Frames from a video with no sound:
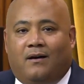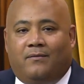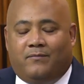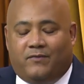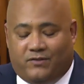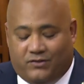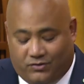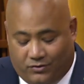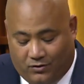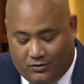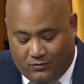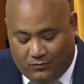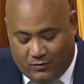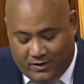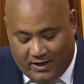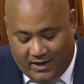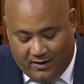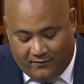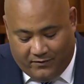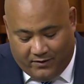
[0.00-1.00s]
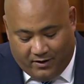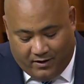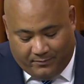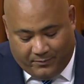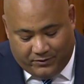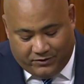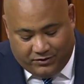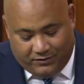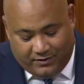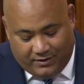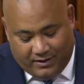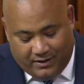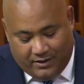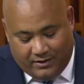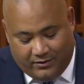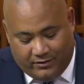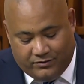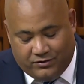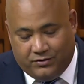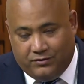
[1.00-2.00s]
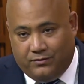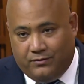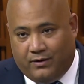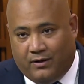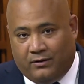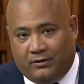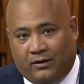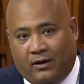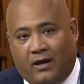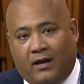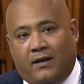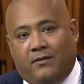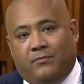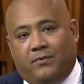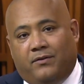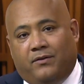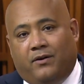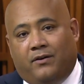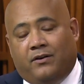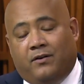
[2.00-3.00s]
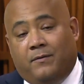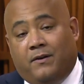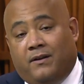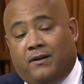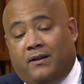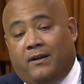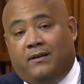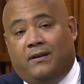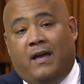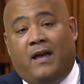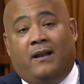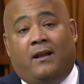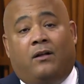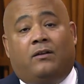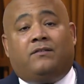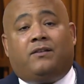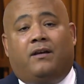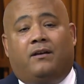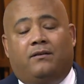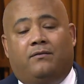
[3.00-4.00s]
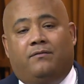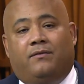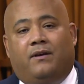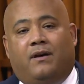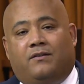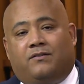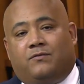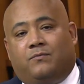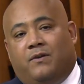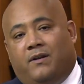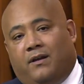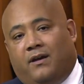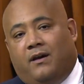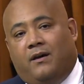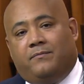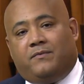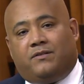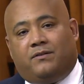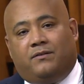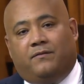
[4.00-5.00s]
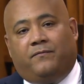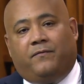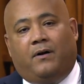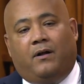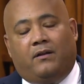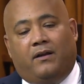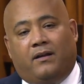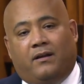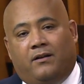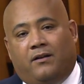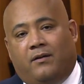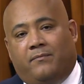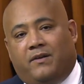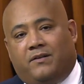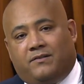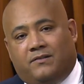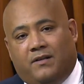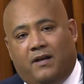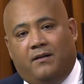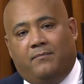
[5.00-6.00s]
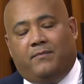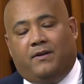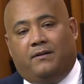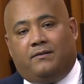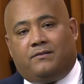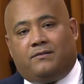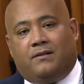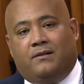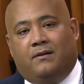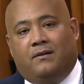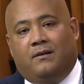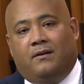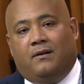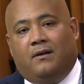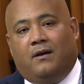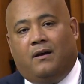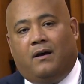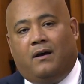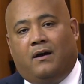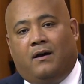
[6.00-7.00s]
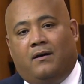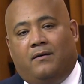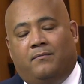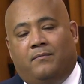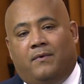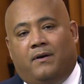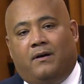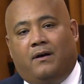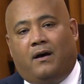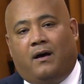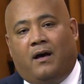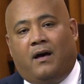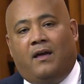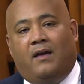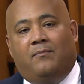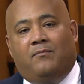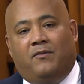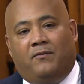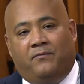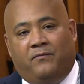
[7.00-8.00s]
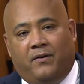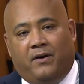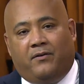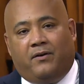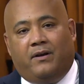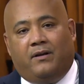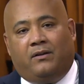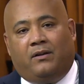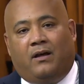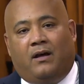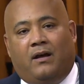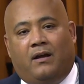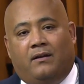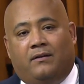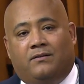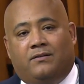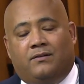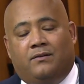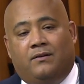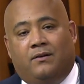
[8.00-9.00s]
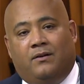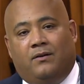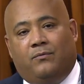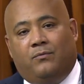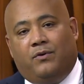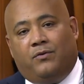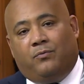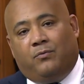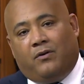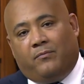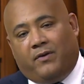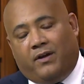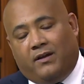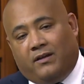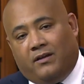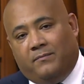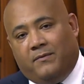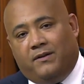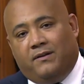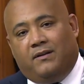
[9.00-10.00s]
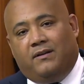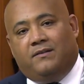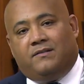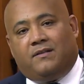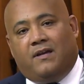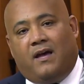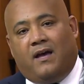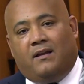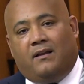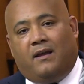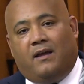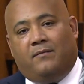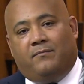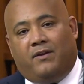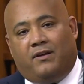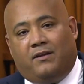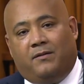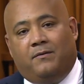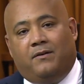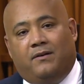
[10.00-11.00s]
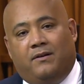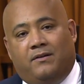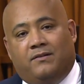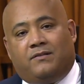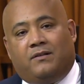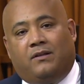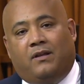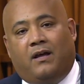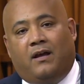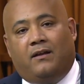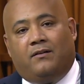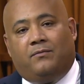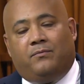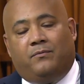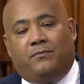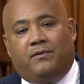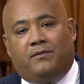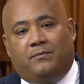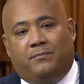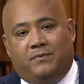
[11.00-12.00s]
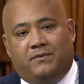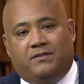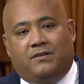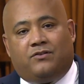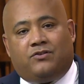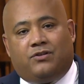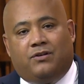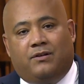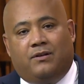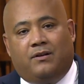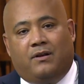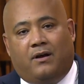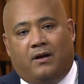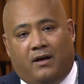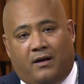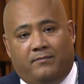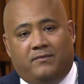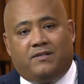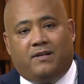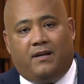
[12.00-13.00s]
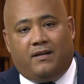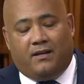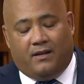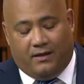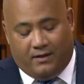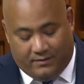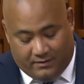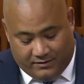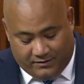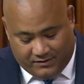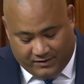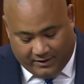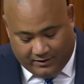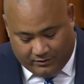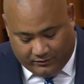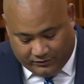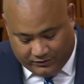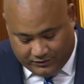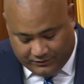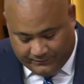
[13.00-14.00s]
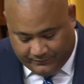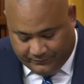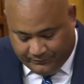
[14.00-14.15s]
So we have an opportunity here to align with our community. And I'll tell you this, when it comes to the fall economic statement, I am very aligned with where my community's at, and my community is aligned with the position I'm taking in this House.